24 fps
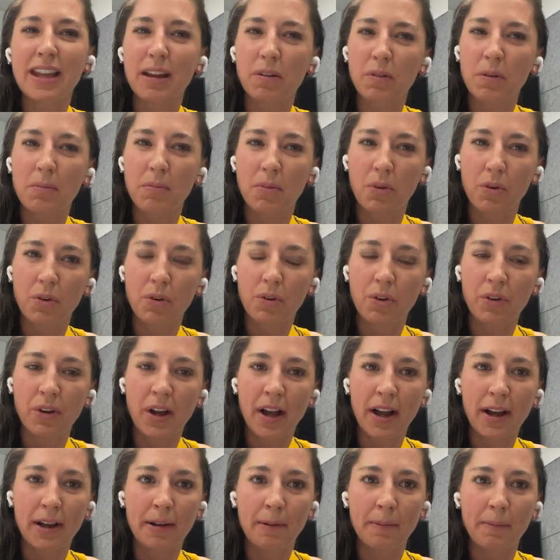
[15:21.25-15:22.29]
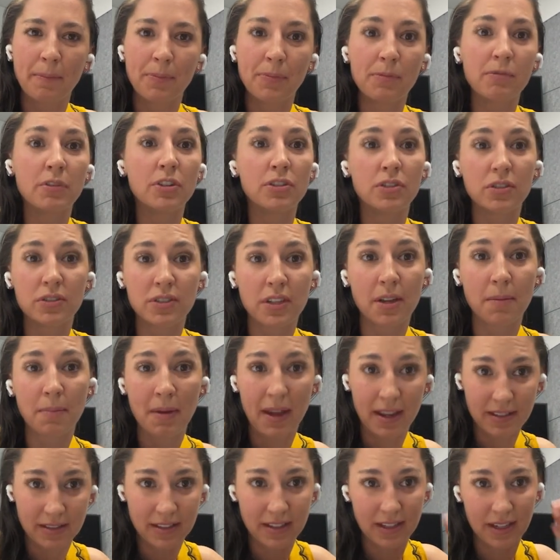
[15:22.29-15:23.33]
They were more um, reduced
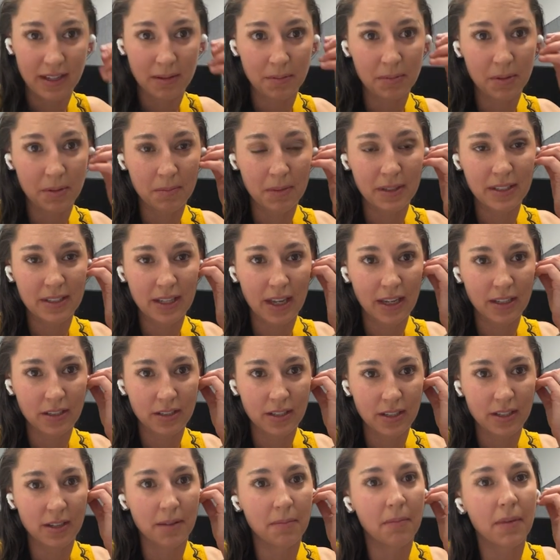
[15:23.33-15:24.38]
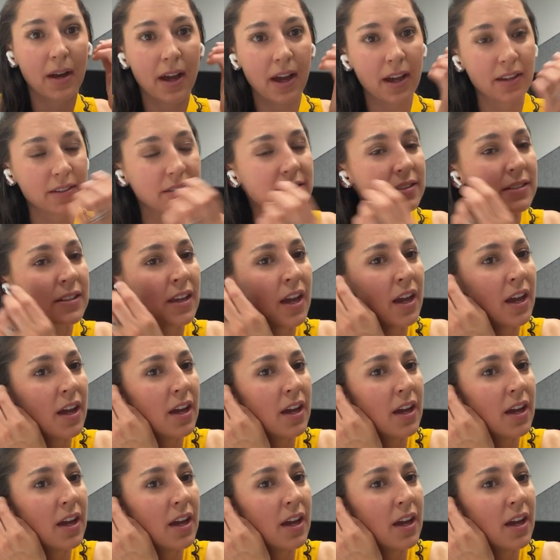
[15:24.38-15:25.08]
capacity implementation and masks.